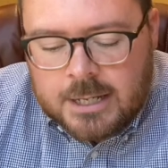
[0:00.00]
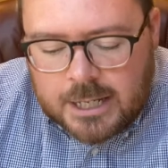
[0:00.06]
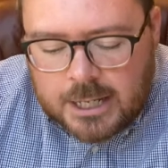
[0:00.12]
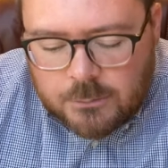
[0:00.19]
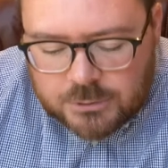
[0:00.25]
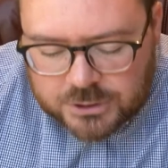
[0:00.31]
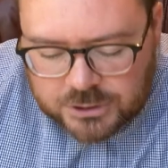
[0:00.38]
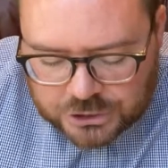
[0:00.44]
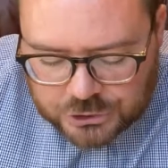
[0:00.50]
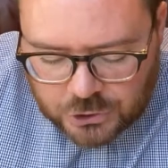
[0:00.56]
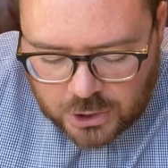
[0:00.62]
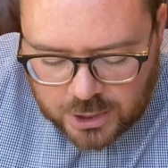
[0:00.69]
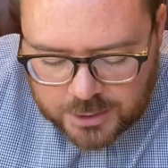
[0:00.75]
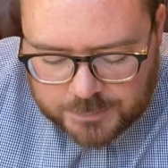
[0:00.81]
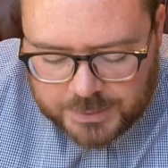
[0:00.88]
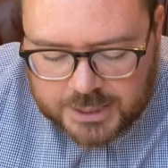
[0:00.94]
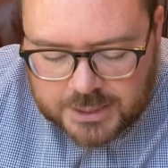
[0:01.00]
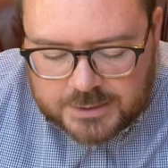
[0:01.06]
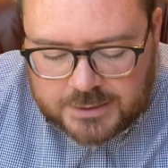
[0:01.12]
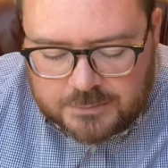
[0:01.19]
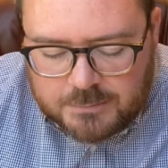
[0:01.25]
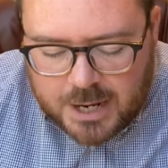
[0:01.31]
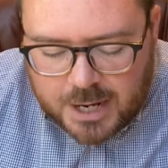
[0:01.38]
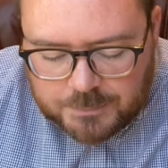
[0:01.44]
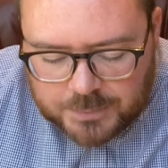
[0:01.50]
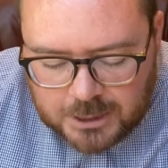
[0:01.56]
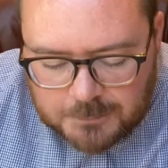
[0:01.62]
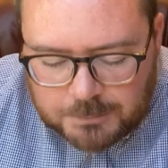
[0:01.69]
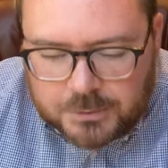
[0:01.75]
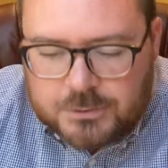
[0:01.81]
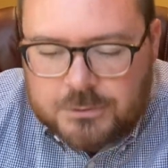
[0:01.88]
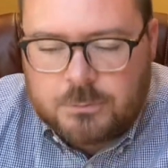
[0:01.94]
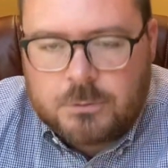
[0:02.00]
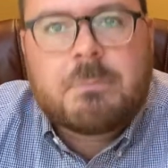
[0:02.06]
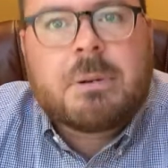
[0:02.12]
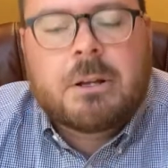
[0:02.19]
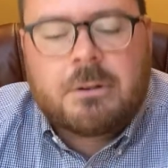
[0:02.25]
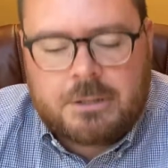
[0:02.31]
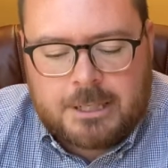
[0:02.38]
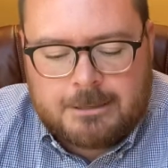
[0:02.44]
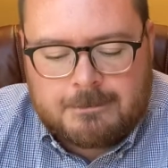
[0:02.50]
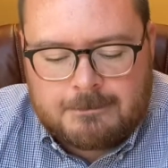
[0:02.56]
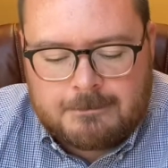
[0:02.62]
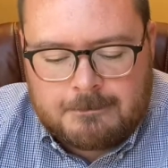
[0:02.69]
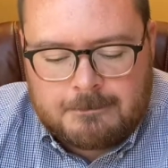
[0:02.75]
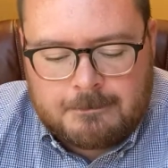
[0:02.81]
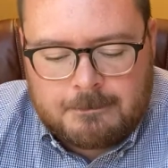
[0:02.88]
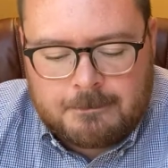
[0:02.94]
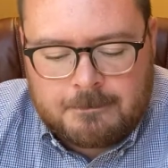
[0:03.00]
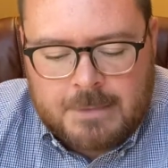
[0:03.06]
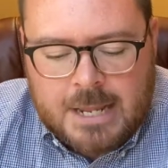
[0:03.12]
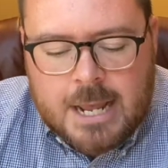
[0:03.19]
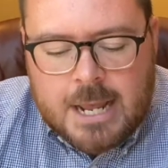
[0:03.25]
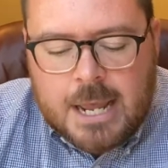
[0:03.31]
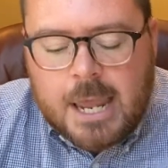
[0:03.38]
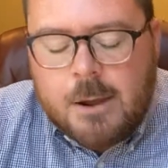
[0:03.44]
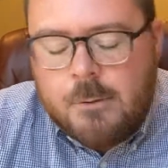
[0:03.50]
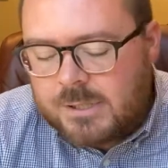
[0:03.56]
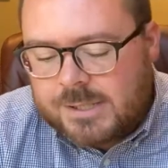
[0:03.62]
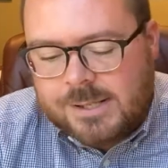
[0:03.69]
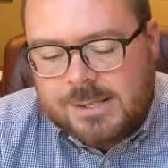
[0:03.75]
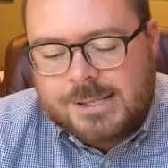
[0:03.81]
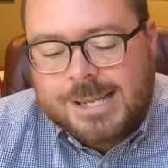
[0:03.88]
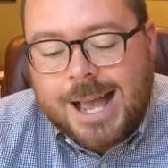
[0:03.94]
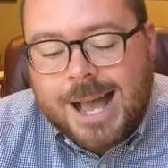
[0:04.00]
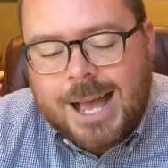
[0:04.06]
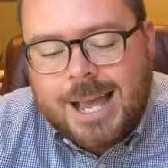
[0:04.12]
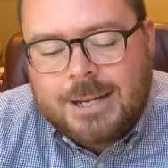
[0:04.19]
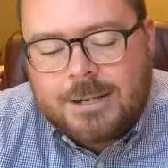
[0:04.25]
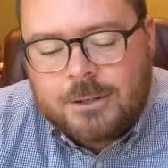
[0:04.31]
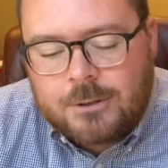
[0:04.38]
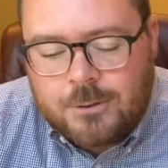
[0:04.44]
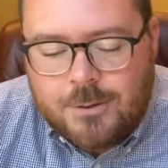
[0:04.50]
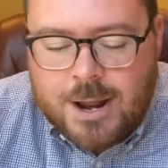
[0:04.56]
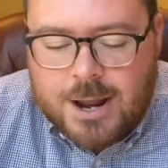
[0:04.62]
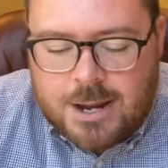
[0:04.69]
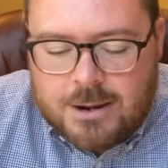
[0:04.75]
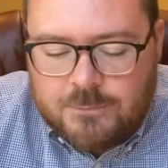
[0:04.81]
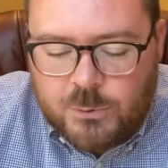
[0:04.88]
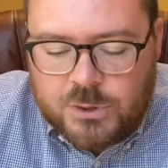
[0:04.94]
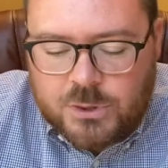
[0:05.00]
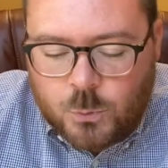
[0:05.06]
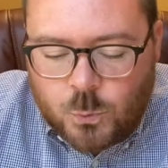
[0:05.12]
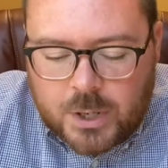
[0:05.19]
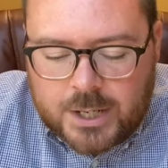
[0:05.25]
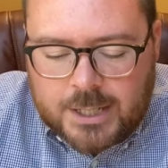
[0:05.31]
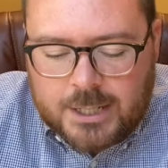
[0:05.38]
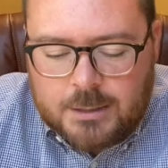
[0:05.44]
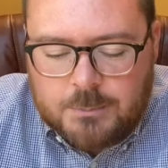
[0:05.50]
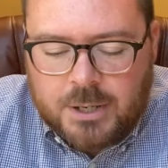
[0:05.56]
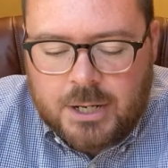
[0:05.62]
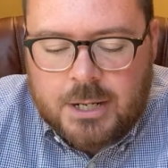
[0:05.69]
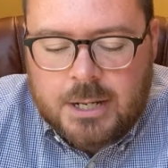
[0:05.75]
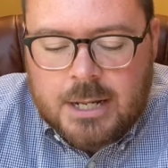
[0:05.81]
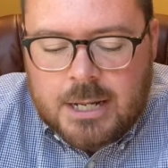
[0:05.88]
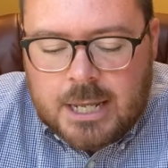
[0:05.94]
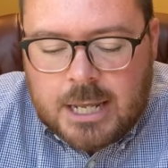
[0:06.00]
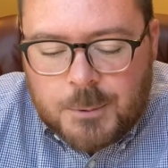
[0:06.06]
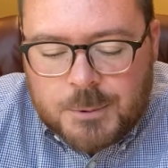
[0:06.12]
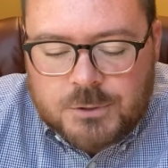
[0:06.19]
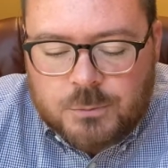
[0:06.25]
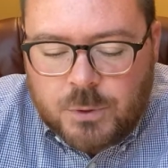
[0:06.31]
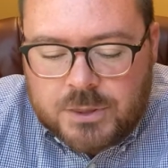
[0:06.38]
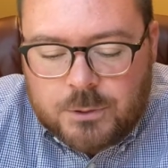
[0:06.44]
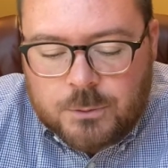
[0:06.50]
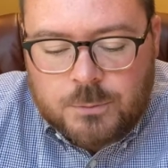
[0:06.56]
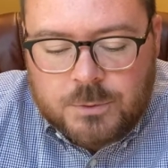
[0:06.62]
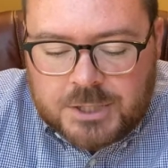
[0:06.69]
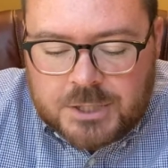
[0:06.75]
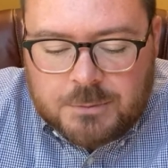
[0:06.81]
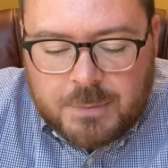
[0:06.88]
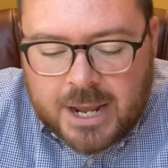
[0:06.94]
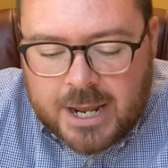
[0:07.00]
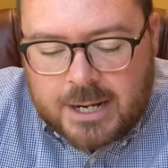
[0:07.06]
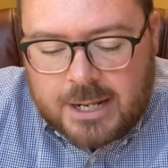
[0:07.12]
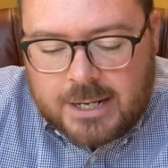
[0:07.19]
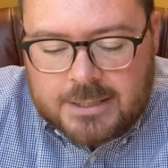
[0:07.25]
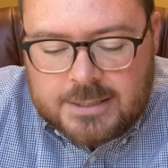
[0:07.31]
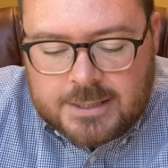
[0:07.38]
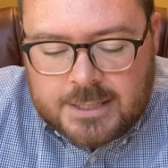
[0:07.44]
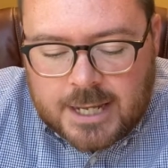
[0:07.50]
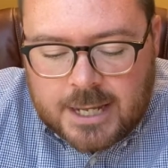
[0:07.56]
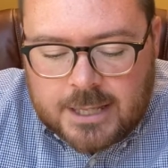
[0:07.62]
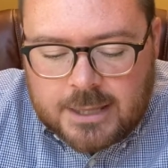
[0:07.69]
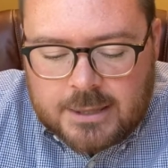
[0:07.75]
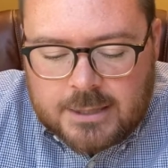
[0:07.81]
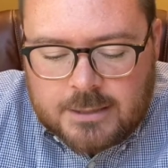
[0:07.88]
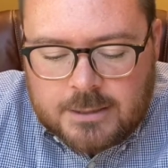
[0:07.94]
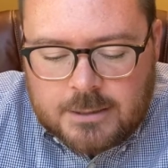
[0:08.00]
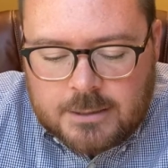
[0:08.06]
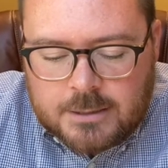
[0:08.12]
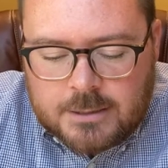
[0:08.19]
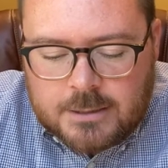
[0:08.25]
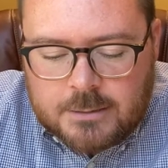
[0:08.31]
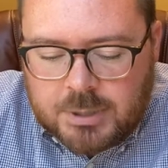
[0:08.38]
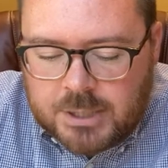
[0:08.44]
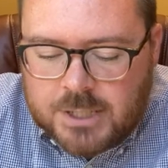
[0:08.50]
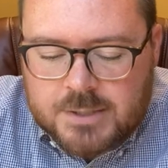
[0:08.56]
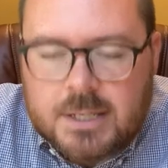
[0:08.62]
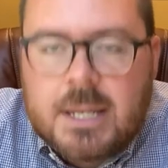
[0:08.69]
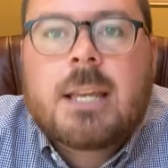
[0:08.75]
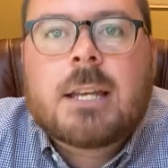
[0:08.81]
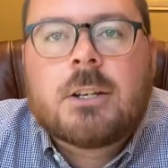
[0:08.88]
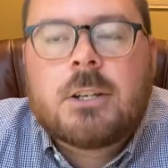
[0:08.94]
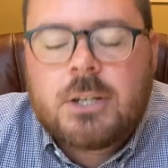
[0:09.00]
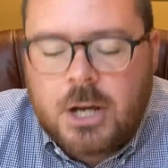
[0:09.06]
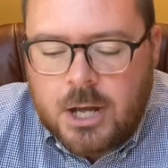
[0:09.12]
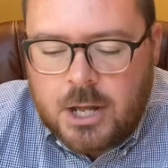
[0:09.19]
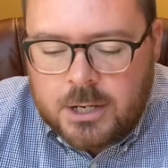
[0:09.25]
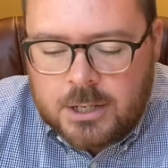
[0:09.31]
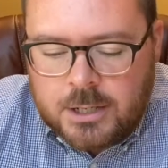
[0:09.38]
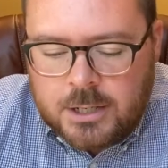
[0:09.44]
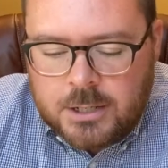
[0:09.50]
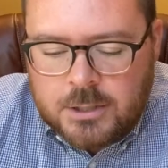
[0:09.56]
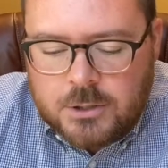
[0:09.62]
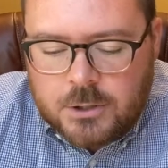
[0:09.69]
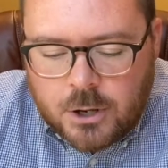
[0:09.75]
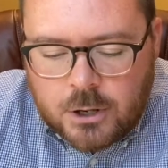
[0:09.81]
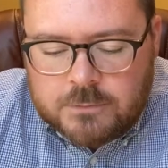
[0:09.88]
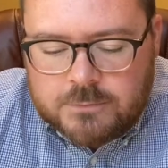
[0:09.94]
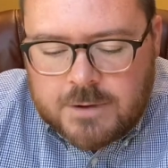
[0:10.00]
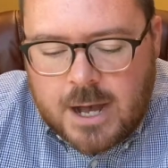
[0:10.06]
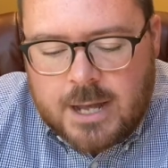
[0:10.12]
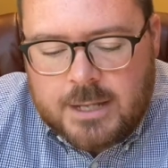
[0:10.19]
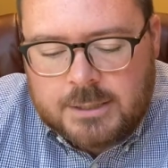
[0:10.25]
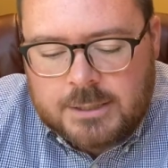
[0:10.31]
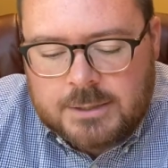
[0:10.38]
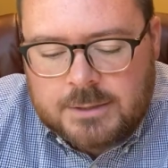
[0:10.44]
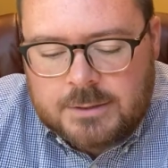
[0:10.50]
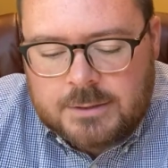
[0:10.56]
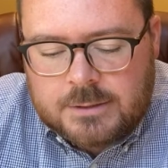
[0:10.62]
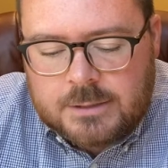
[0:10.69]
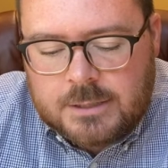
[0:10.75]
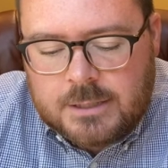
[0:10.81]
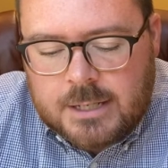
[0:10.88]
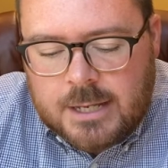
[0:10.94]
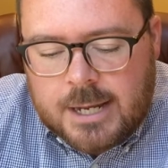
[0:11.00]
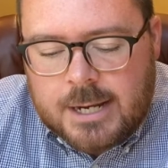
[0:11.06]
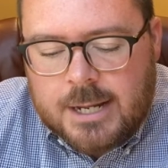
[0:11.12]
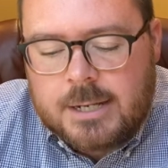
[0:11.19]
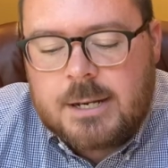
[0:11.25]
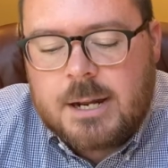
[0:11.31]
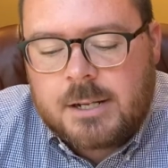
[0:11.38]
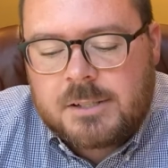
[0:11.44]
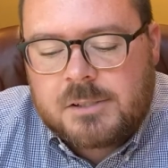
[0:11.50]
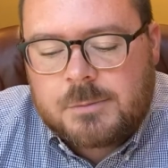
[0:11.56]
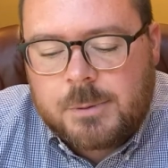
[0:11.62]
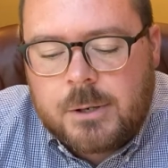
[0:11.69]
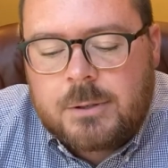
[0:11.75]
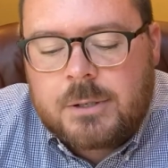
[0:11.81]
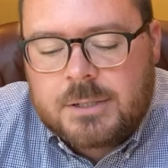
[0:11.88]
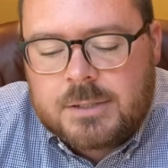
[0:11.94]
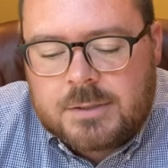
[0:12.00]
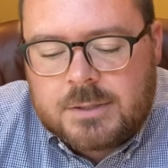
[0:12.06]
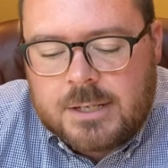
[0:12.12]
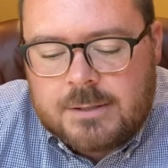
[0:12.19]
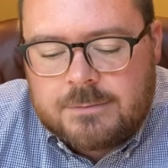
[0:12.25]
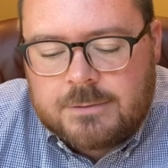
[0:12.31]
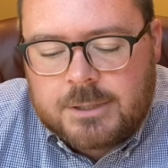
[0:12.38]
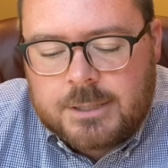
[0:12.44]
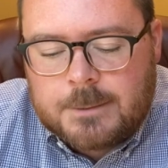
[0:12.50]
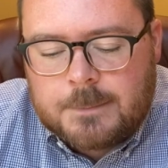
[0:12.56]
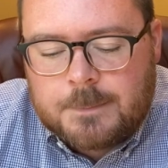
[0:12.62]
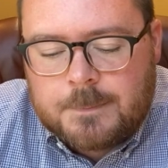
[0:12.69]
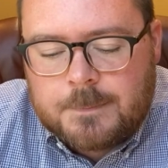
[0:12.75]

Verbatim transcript: He was struck because of my people's rebellion. He was assigned a grave with the wicked, but he was with a rich man at his death, because he had done no violence and had not spoken deceitfully.